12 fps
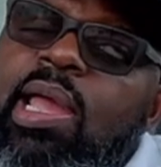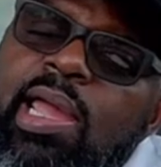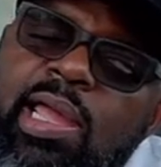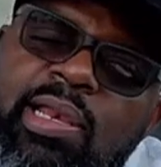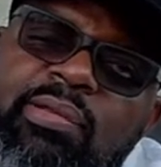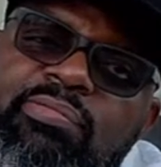
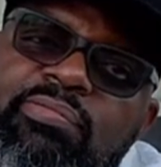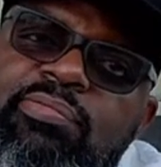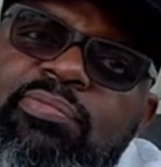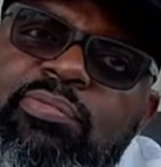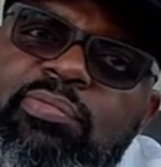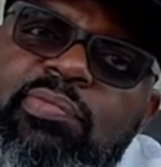And
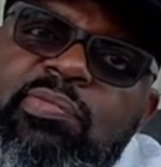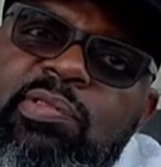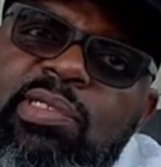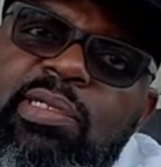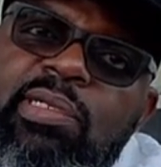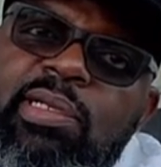
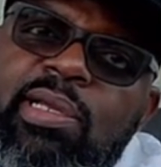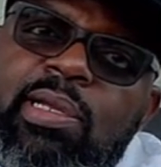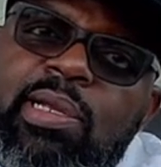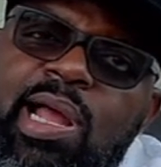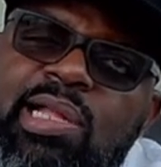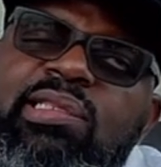
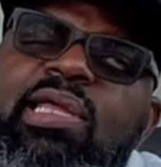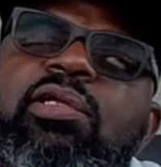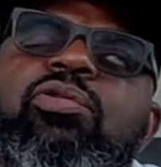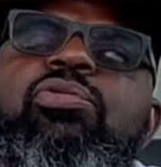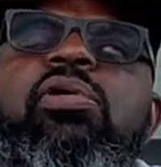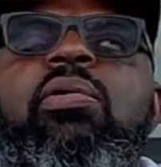I
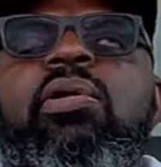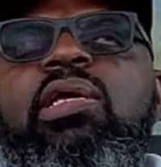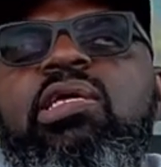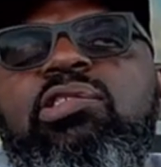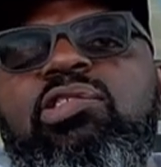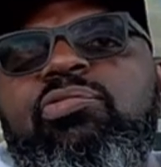think throughout
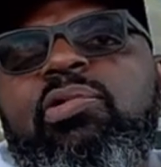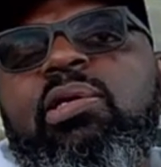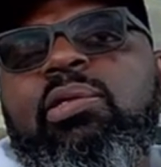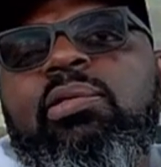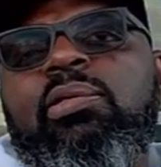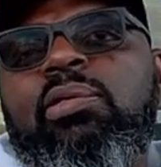history,
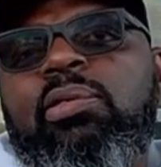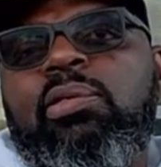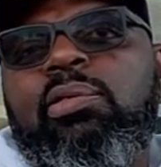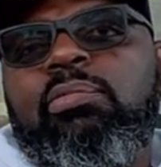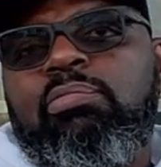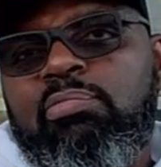
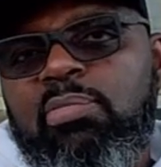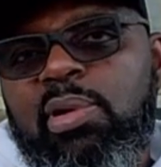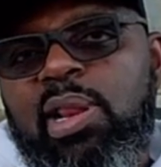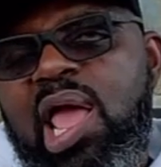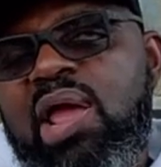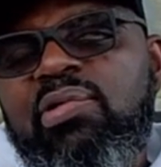
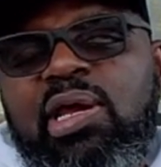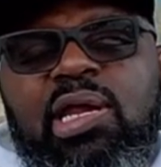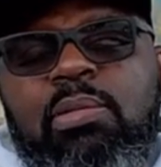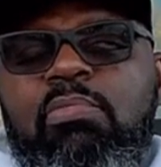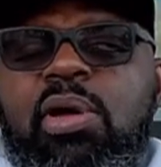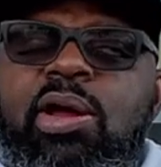African
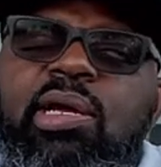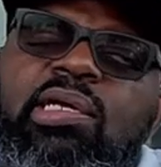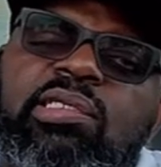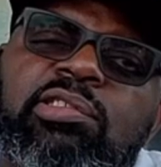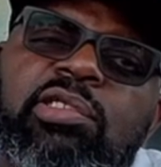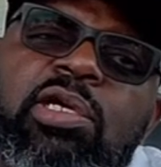
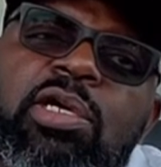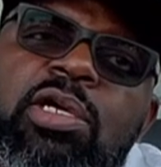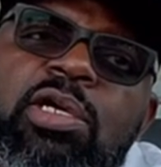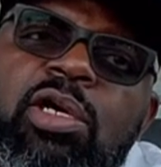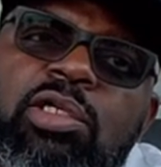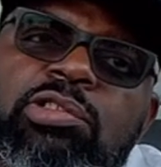Americans
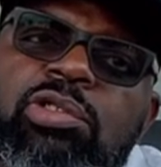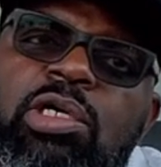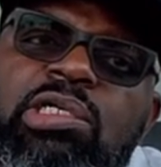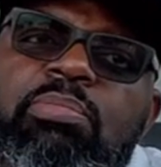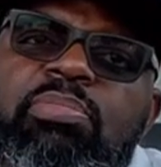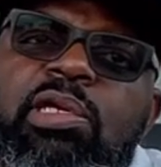are
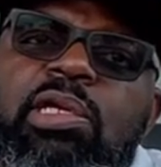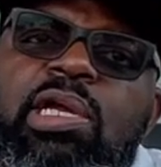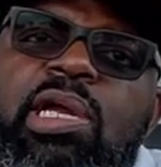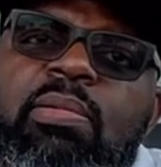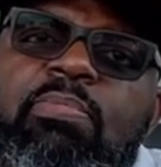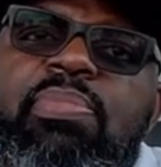taught to be
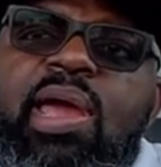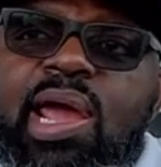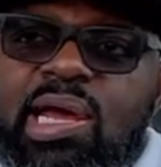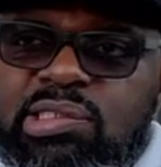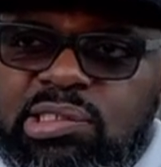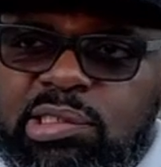
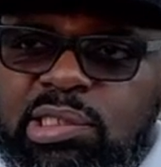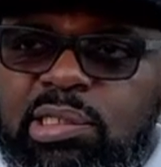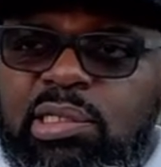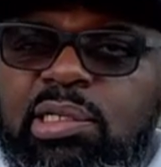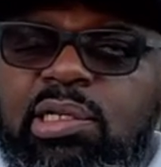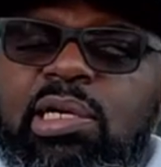compassionate
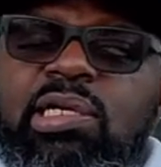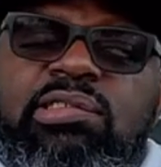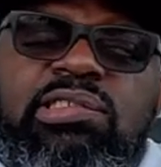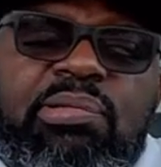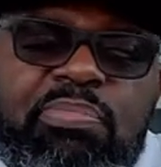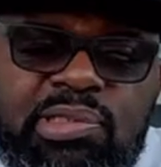and
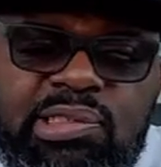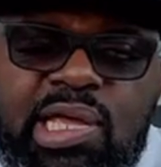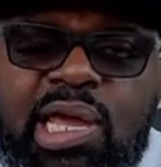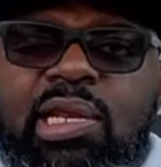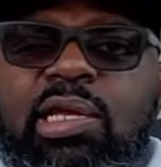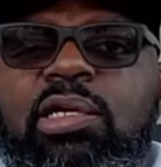
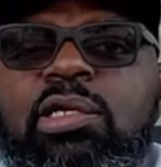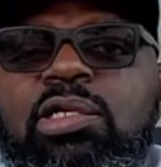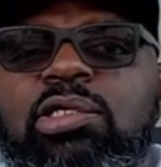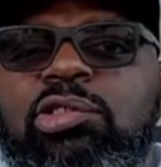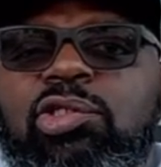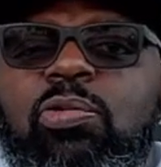sympathetic
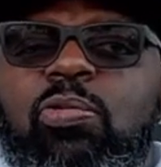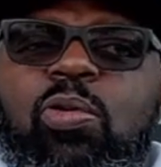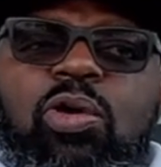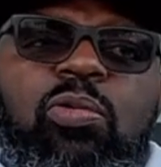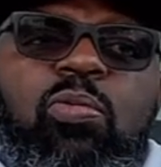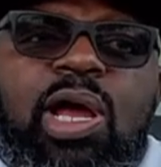
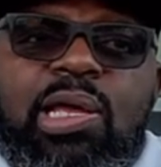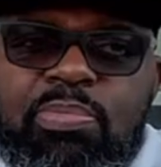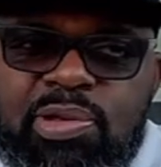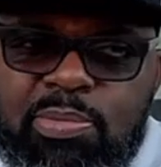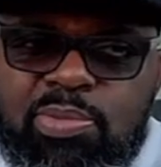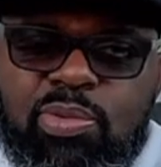toward white
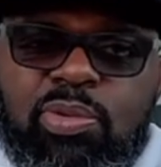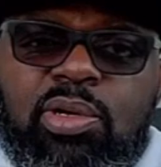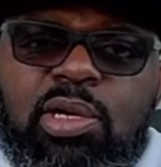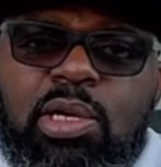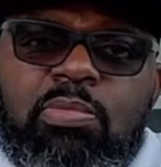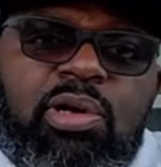people,
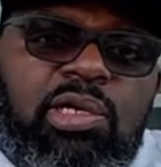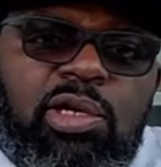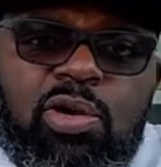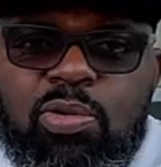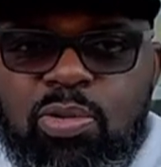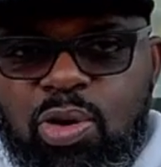but
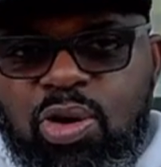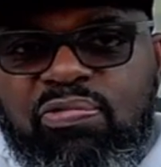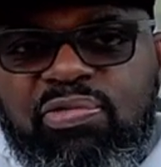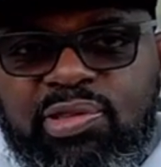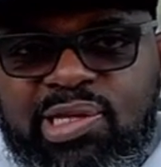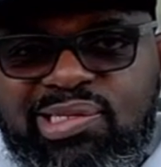don't
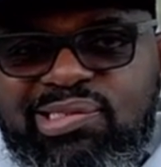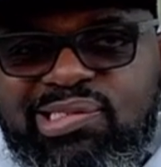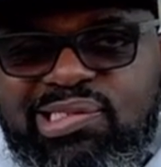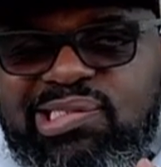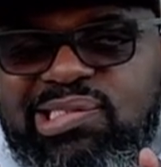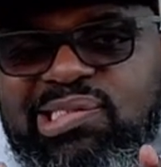offer that
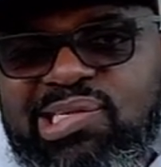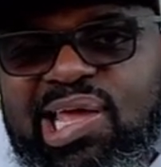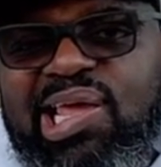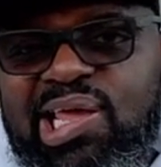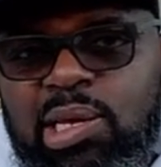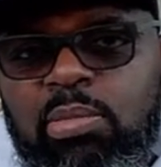
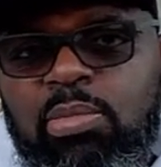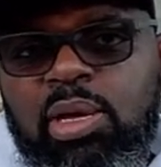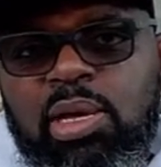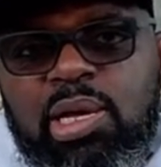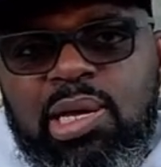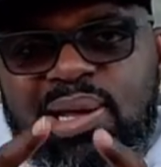same
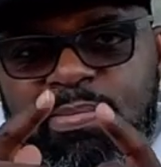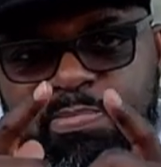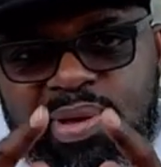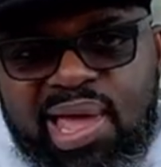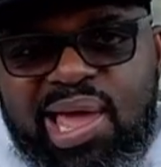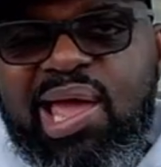
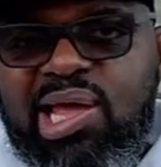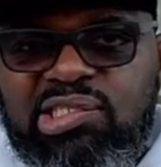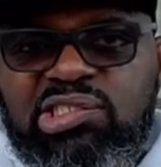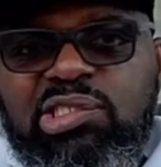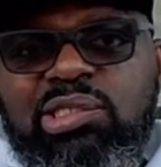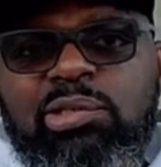
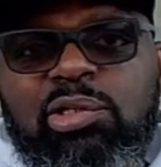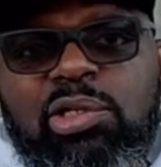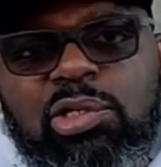compassion